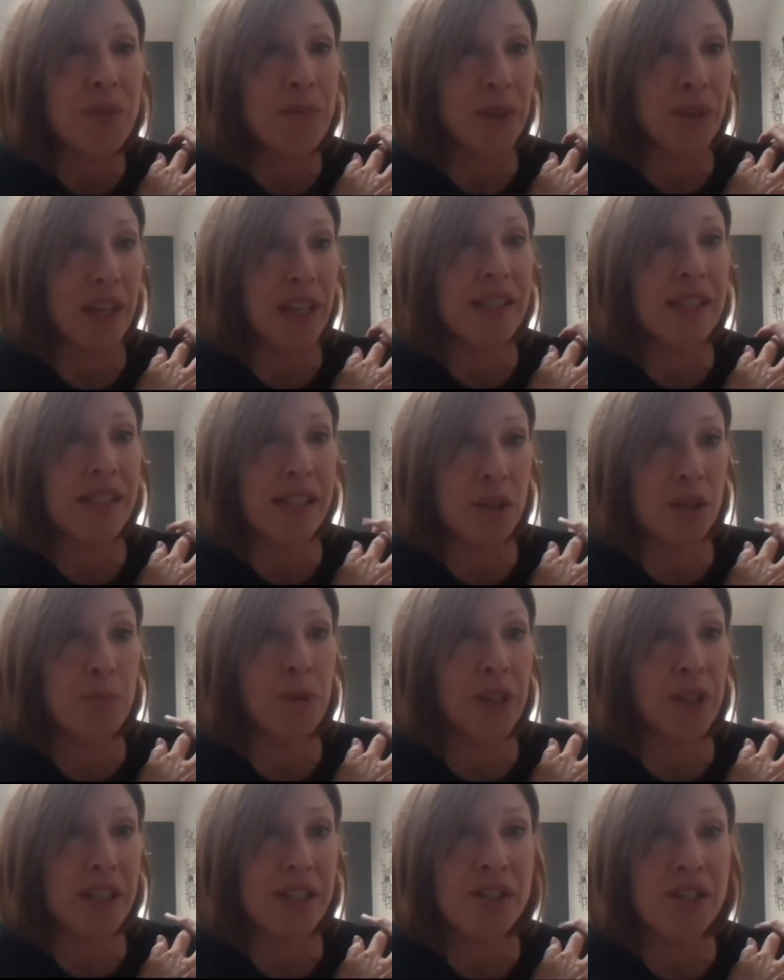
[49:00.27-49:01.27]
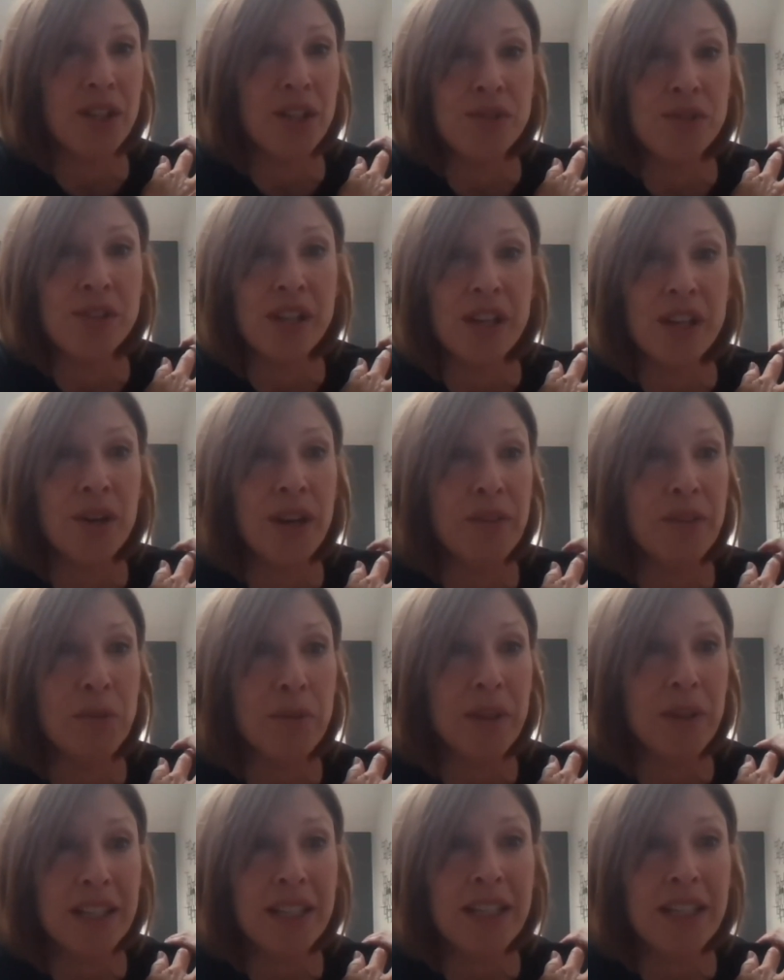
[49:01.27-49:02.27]
with us here pretty soon. So
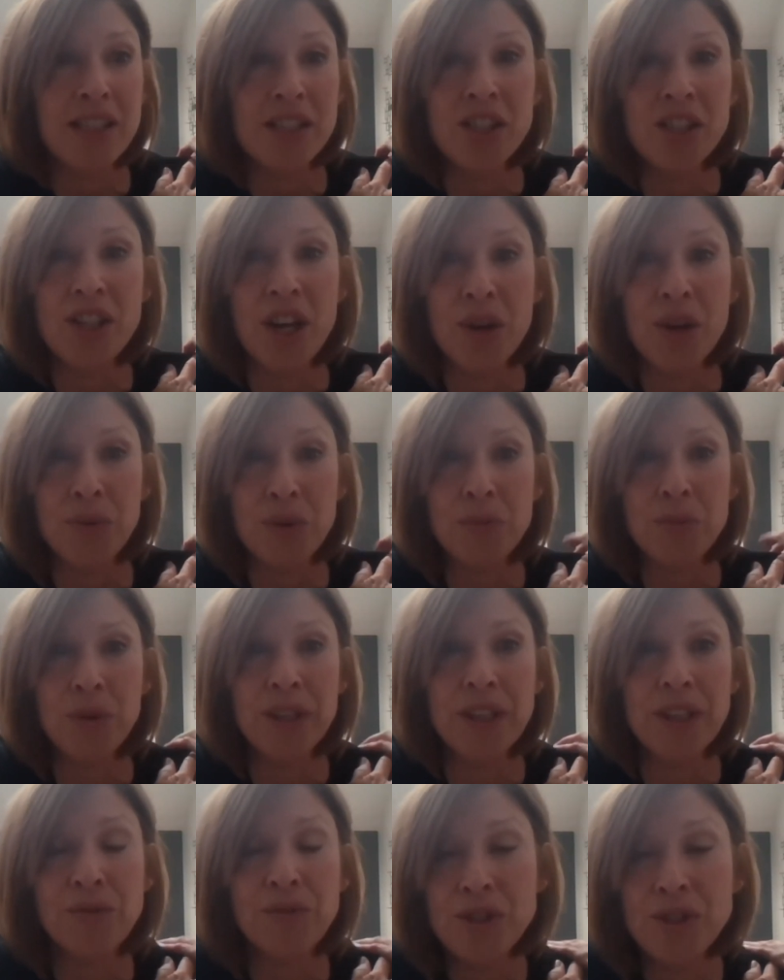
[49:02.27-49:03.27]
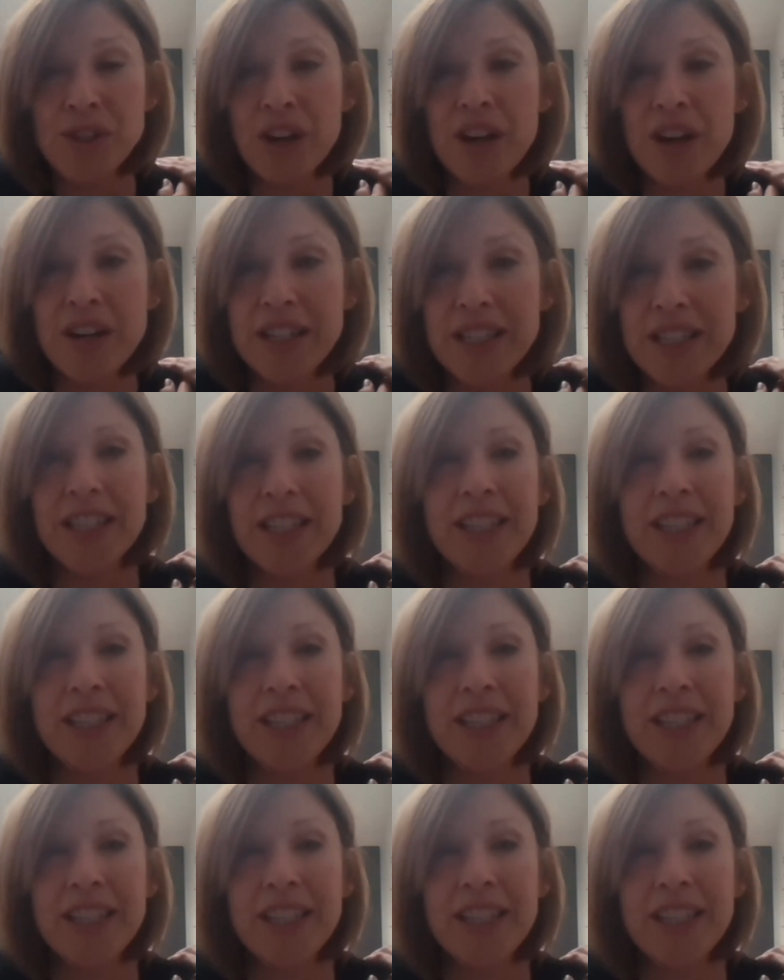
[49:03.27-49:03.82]
everybody needs to know we're bringing Rosaria